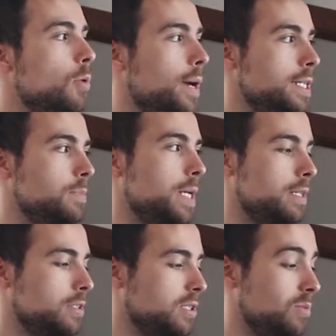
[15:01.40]
way to play
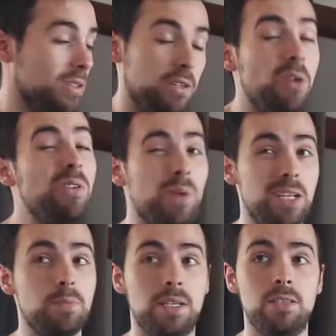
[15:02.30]
this suit, well the only way to
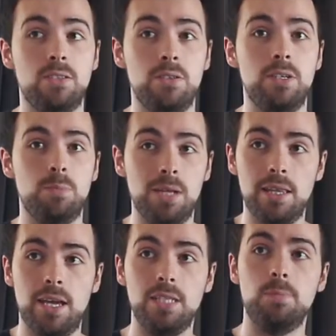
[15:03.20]
play this suit, is play the
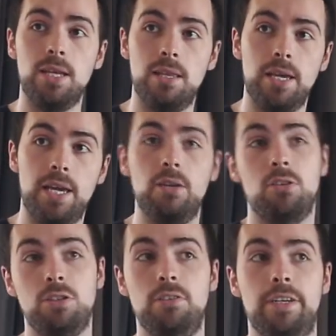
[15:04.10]
ace, play the king,
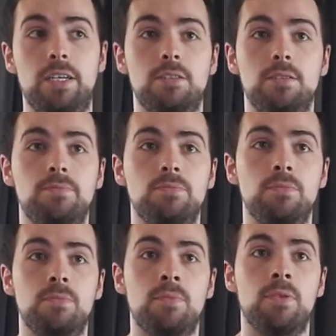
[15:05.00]
cross your fingers.
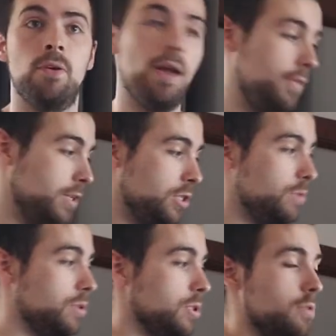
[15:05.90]
If they're 2
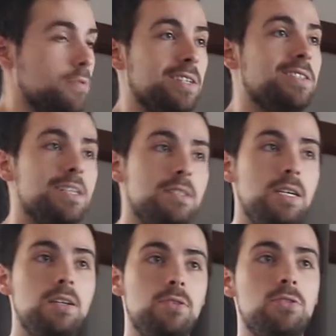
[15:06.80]
and 2,
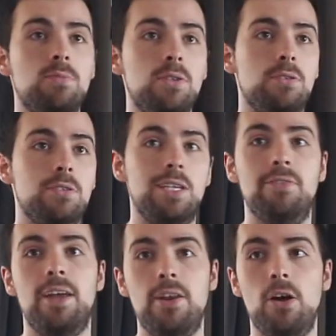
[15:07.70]
fantastic, no trump losers. If
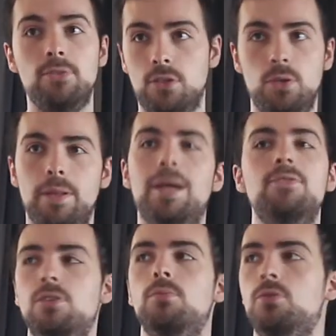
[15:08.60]
they're not, you will have
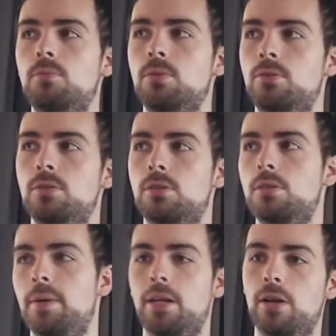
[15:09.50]
some trump losers,
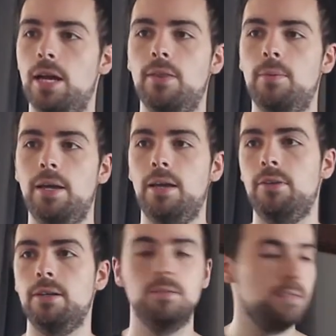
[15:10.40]
depending on how they're behaving.
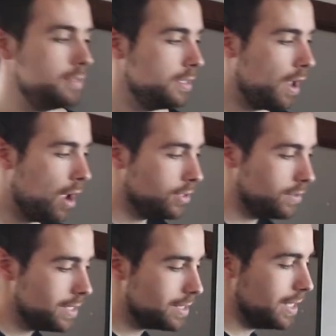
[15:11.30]
So
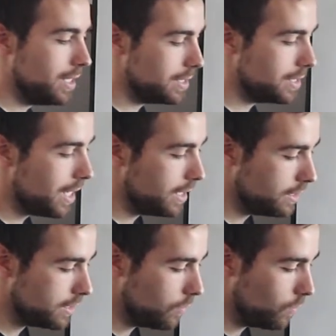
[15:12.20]
this, in a
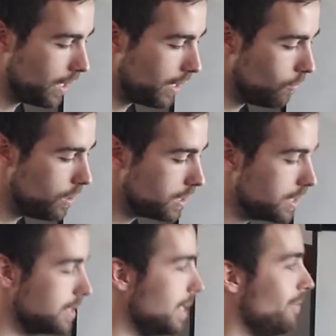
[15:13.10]
sense, kind of works
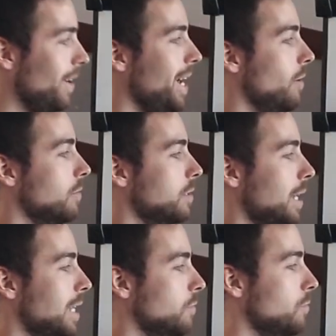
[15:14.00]
itself out
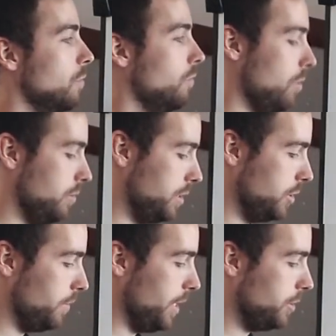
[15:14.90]
as a rule of 1
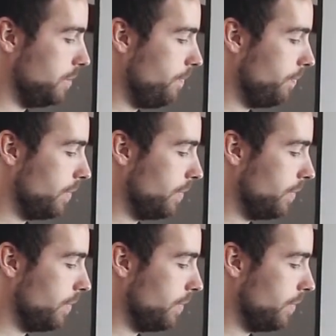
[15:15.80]
situation,